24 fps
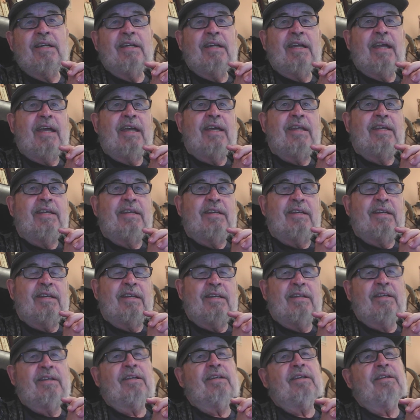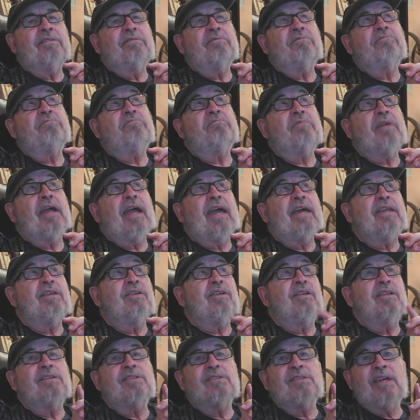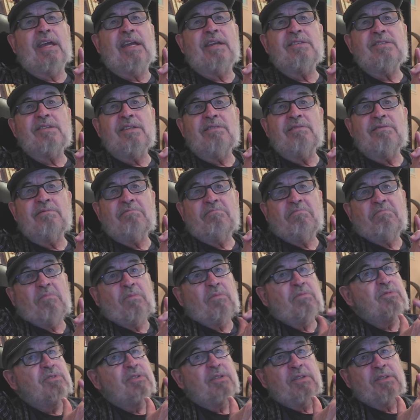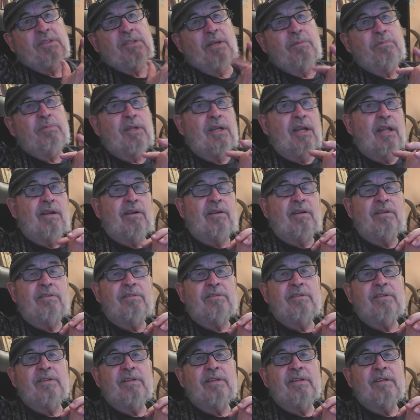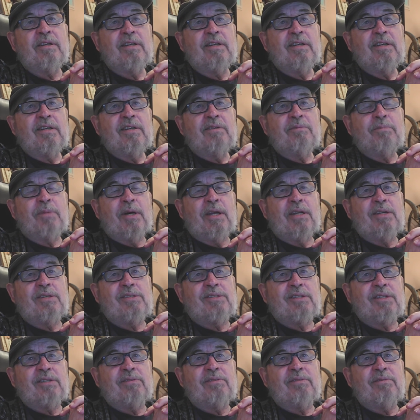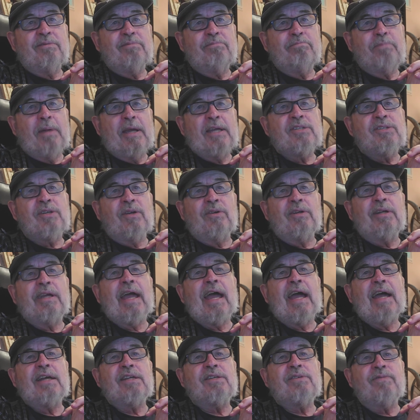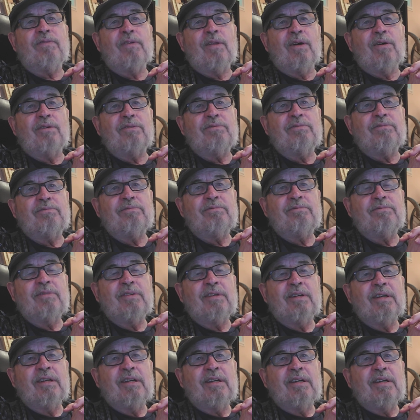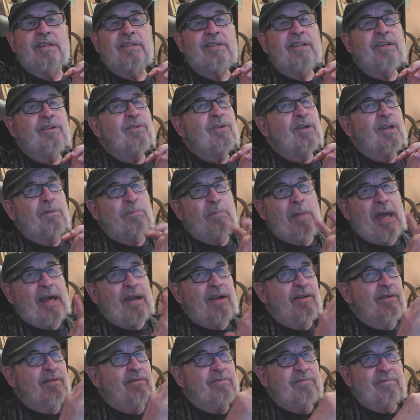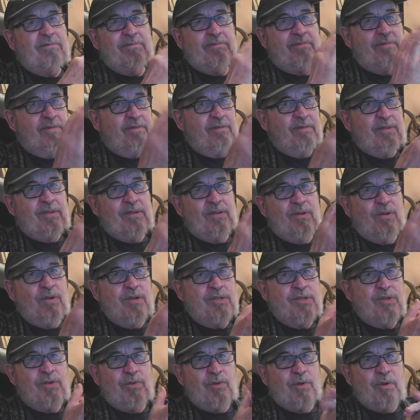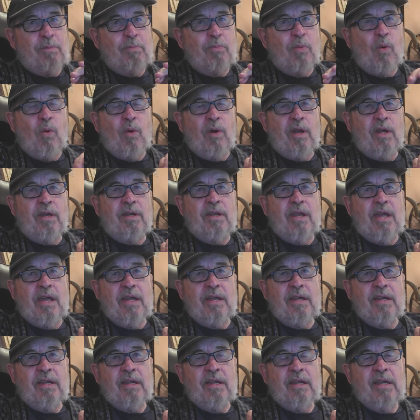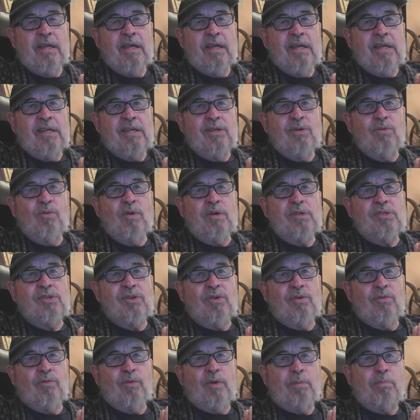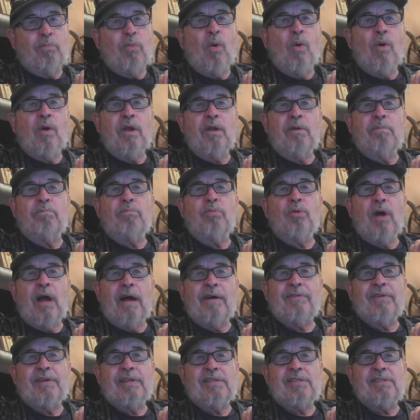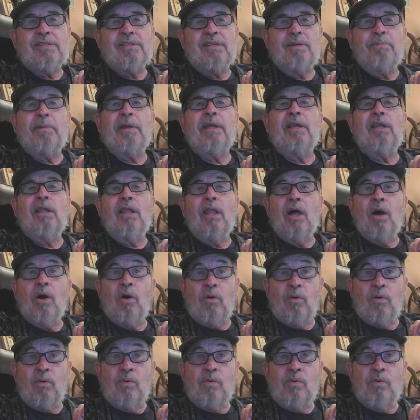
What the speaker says: and annualization. Something, I don't know. But it's based on cash flow. Doesn't really matter what your reported. You want your reported profits to be low